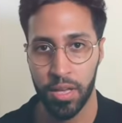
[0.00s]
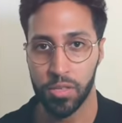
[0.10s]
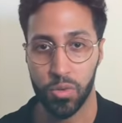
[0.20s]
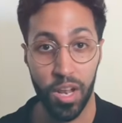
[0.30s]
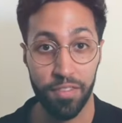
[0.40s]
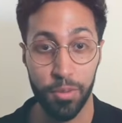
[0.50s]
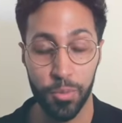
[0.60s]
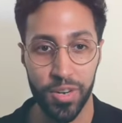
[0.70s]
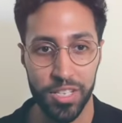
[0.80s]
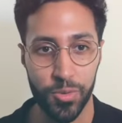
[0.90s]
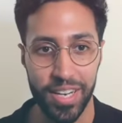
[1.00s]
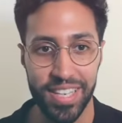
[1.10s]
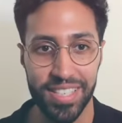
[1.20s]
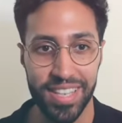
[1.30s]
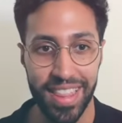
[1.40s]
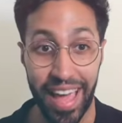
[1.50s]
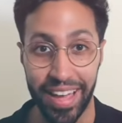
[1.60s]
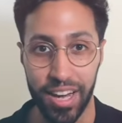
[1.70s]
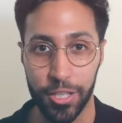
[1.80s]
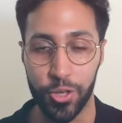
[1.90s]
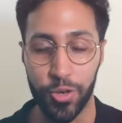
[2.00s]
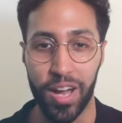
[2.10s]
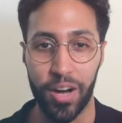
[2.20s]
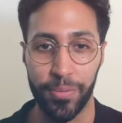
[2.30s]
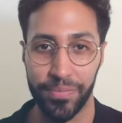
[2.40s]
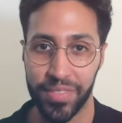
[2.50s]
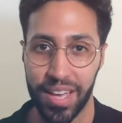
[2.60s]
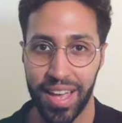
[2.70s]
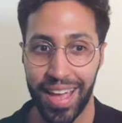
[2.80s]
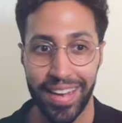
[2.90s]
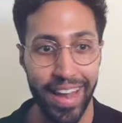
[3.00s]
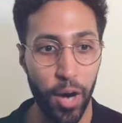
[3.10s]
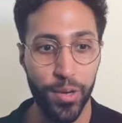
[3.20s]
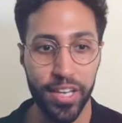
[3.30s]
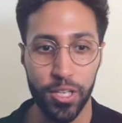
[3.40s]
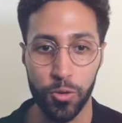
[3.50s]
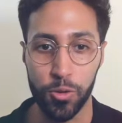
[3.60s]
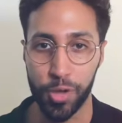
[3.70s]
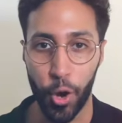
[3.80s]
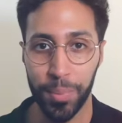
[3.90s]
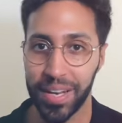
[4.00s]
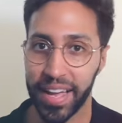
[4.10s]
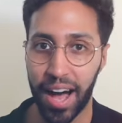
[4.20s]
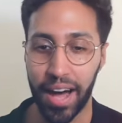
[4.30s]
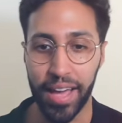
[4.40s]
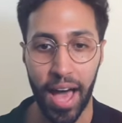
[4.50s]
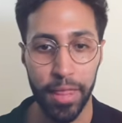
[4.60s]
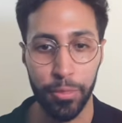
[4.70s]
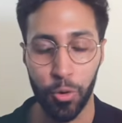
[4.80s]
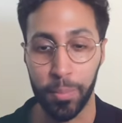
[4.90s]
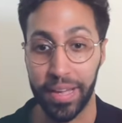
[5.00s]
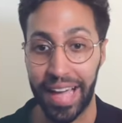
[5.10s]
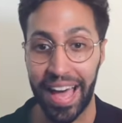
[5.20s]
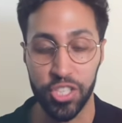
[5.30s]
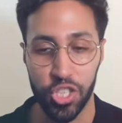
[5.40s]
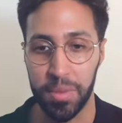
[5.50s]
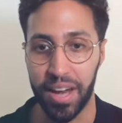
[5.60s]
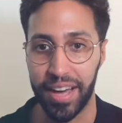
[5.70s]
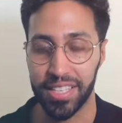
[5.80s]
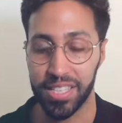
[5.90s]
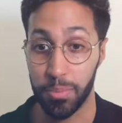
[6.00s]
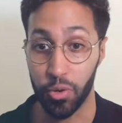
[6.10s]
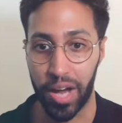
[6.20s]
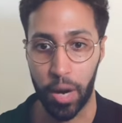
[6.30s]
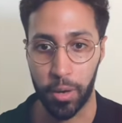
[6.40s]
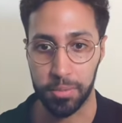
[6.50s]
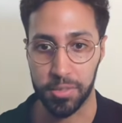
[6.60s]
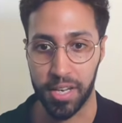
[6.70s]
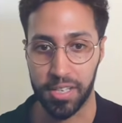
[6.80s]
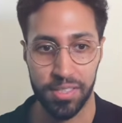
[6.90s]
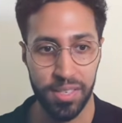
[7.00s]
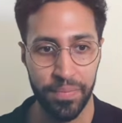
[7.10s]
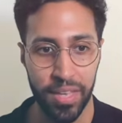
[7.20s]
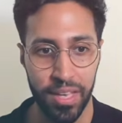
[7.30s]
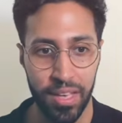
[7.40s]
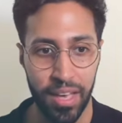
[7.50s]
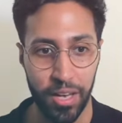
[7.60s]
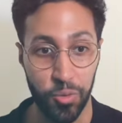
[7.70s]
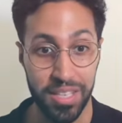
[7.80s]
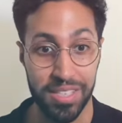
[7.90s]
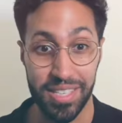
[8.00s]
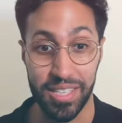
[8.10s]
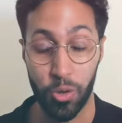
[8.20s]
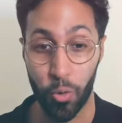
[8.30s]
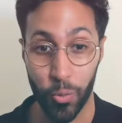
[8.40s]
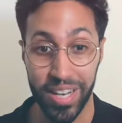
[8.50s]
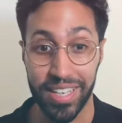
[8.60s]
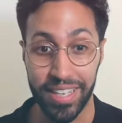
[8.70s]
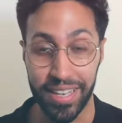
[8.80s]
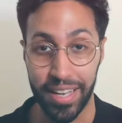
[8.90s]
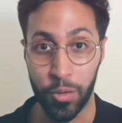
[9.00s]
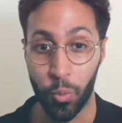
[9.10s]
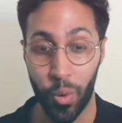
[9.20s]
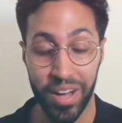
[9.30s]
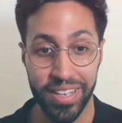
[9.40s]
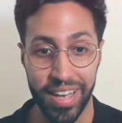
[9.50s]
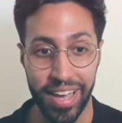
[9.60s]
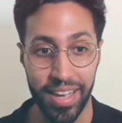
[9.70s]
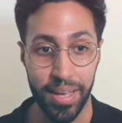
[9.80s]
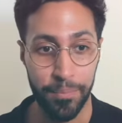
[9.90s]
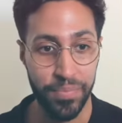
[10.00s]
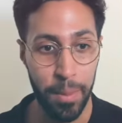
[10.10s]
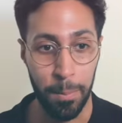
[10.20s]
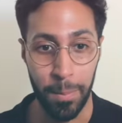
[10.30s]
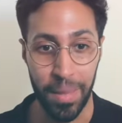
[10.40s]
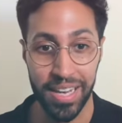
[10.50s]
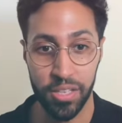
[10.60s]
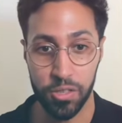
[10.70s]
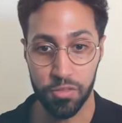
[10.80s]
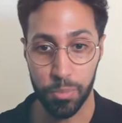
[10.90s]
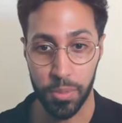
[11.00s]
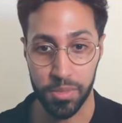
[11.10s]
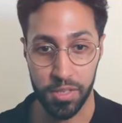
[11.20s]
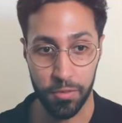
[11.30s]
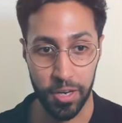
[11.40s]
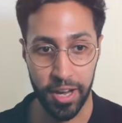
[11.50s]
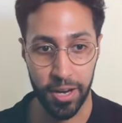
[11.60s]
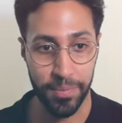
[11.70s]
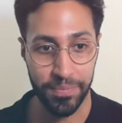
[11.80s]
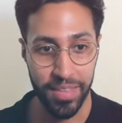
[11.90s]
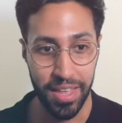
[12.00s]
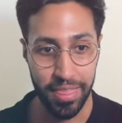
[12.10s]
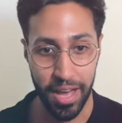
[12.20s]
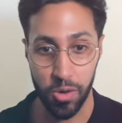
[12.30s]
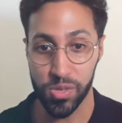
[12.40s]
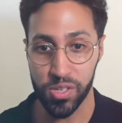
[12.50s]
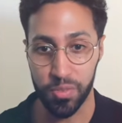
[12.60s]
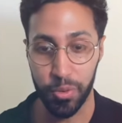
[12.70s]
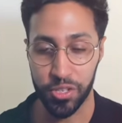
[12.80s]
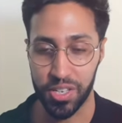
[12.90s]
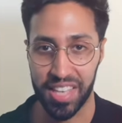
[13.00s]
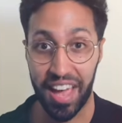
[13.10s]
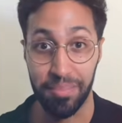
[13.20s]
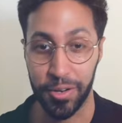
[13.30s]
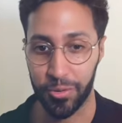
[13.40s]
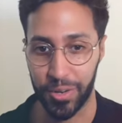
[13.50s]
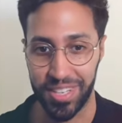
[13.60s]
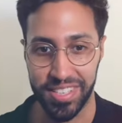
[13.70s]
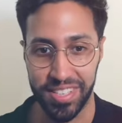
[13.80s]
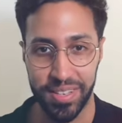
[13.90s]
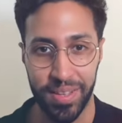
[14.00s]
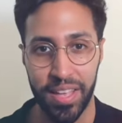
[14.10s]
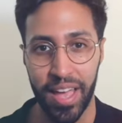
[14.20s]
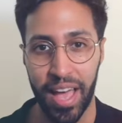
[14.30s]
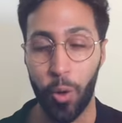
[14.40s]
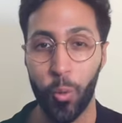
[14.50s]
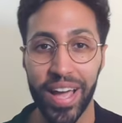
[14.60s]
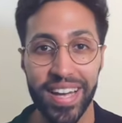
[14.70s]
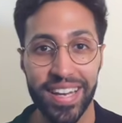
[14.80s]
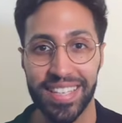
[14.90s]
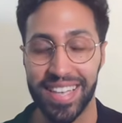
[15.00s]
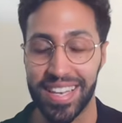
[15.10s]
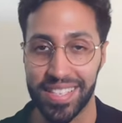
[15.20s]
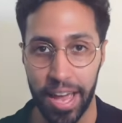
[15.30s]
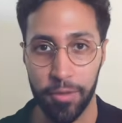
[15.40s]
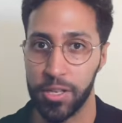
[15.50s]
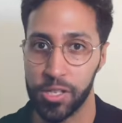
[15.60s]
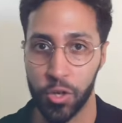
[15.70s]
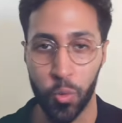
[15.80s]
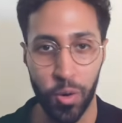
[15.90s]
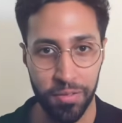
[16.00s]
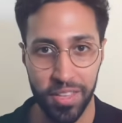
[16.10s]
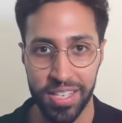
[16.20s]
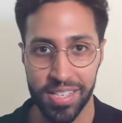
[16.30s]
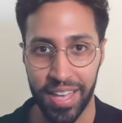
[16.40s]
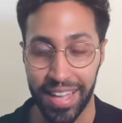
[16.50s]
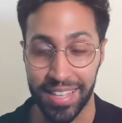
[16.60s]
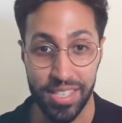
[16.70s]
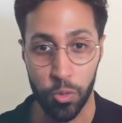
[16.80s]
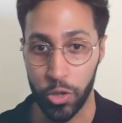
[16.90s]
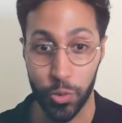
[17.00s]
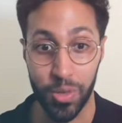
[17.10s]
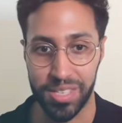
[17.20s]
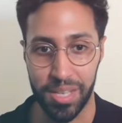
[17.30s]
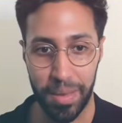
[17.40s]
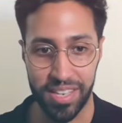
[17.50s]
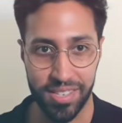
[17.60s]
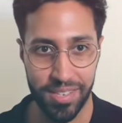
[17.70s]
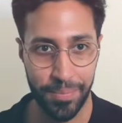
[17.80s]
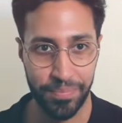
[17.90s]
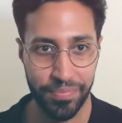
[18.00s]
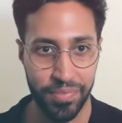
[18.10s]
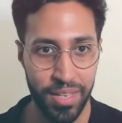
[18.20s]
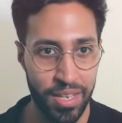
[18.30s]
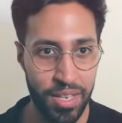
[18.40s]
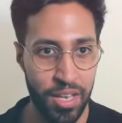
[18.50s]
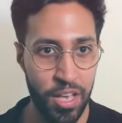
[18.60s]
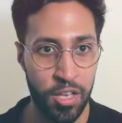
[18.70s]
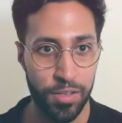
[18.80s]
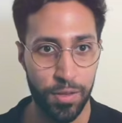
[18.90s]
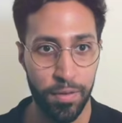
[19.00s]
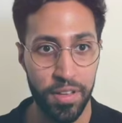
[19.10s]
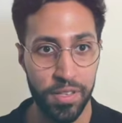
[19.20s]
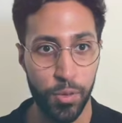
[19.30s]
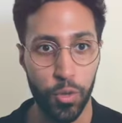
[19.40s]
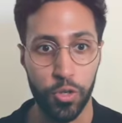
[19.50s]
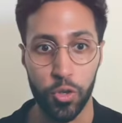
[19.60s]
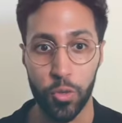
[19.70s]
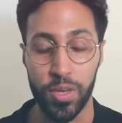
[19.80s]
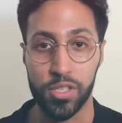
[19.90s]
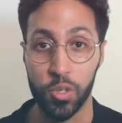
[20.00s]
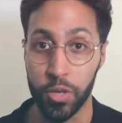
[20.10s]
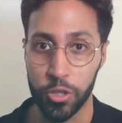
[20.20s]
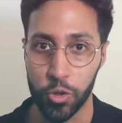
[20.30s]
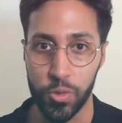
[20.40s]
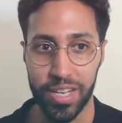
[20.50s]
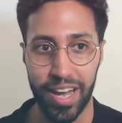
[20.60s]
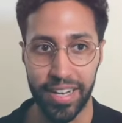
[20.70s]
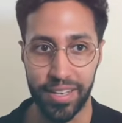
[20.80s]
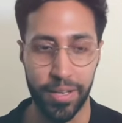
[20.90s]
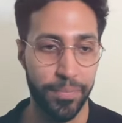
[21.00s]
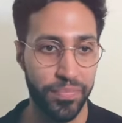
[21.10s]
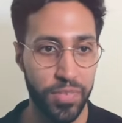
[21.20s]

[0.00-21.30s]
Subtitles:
So Loveable has released the AI Showdown. Now we can use OpenAI, Anthropic, and Gemini to build our websites. And we can see already in one day, millions of prompts have gone out, thousands of projects have been created. And we're going to test every single one of these and see which one's the best. So the first thing you want to do is you want to choose an idea.